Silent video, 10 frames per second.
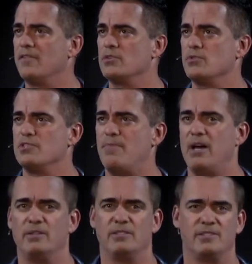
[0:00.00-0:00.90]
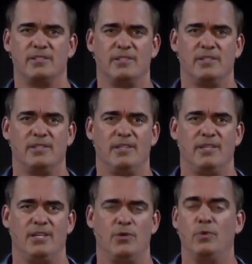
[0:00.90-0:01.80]
of first responders.
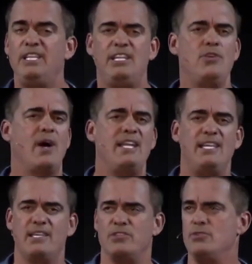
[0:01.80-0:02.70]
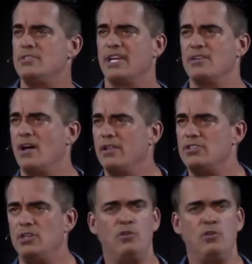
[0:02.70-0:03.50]
We'll need new ideas, new technology,